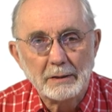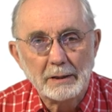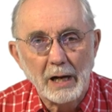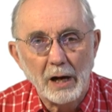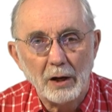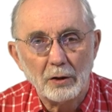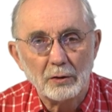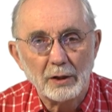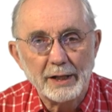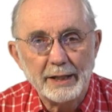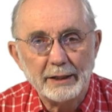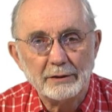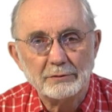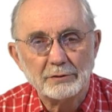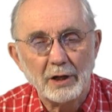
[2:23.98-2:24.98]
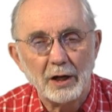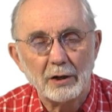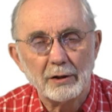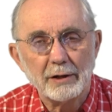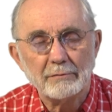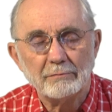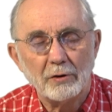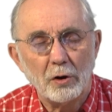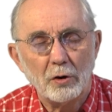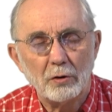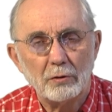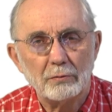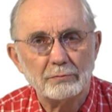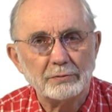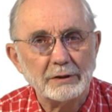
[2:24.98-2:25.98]
Colleagues are
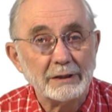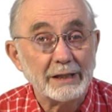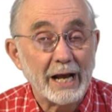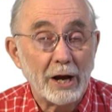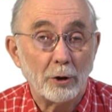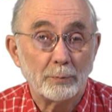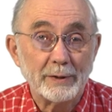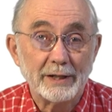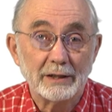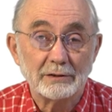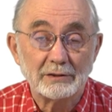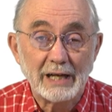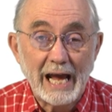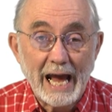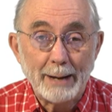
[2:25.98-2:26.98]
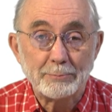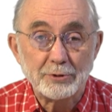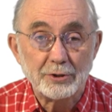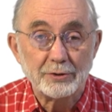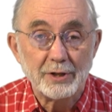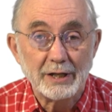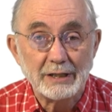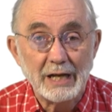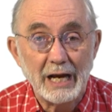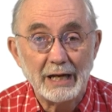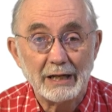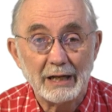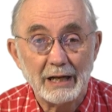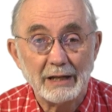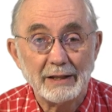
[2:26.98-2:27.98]
involved in helping us capture the
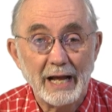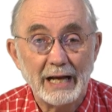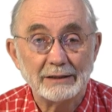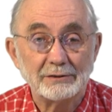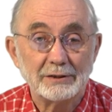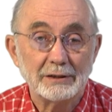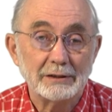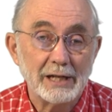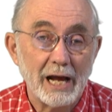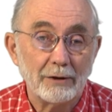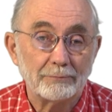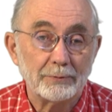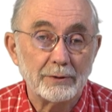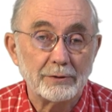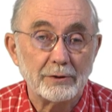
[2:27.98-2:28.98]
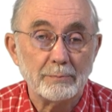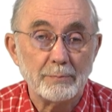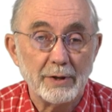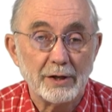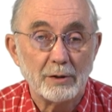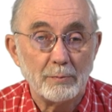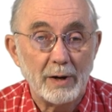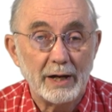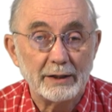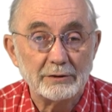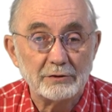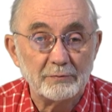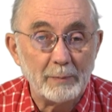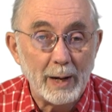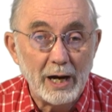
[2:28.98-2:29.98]
data, and that's an effort to
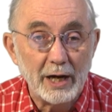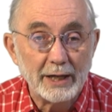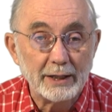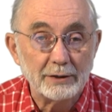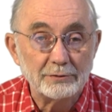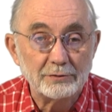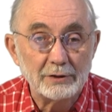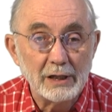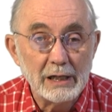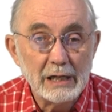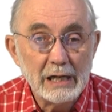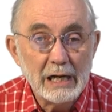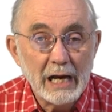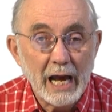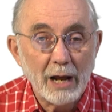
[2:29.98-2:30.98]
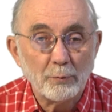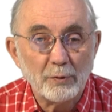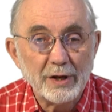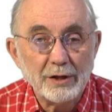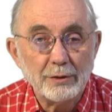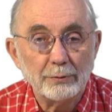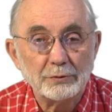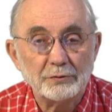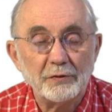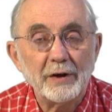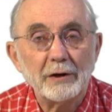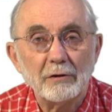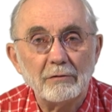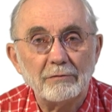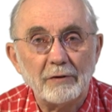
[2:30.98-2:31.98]
minimize bias. And we use
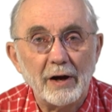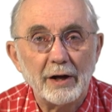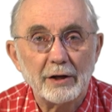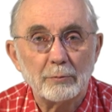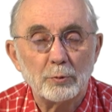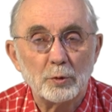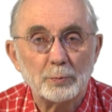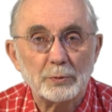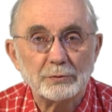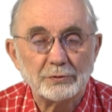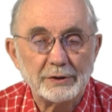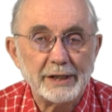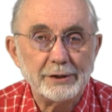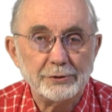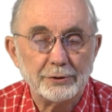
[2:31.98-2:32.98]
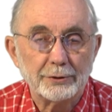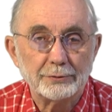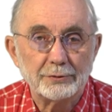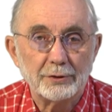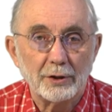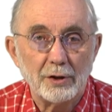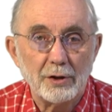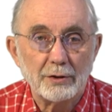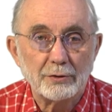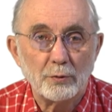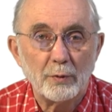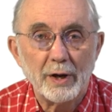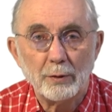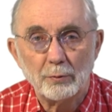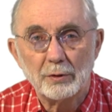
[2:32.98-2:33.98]
verifiable procedures along the
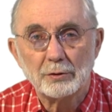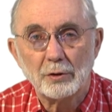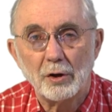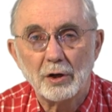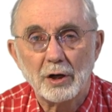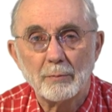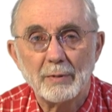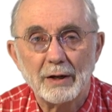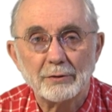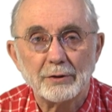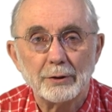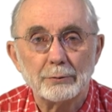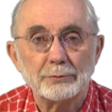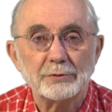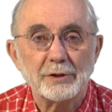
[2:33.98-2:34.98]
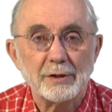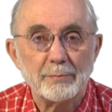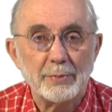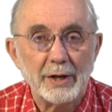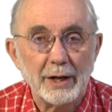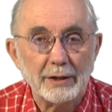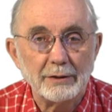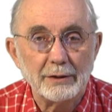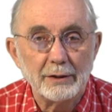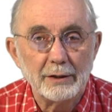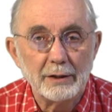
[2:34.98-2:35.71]
way. We'll talk about those in a bit.